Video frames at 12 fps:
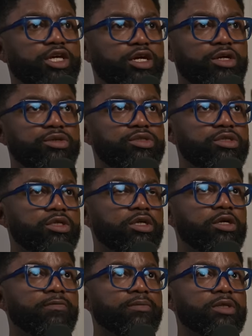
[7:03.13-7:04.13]
there's
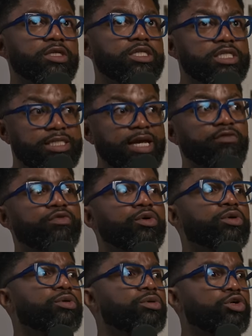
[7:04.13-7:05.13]

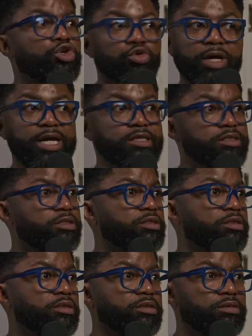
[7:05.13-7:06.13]
several
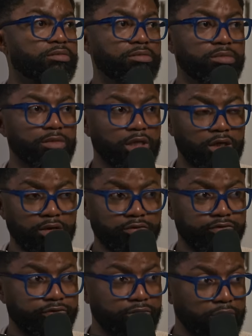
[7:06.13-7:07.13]
crates
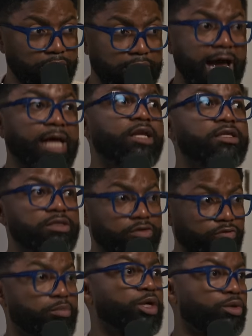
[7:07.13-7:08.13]
of gallons
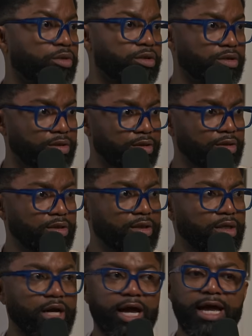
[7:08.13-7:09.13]
of milk
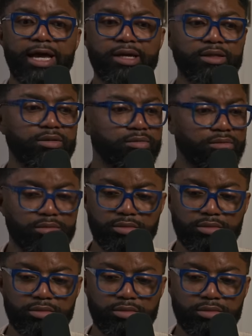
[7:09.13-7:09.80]
and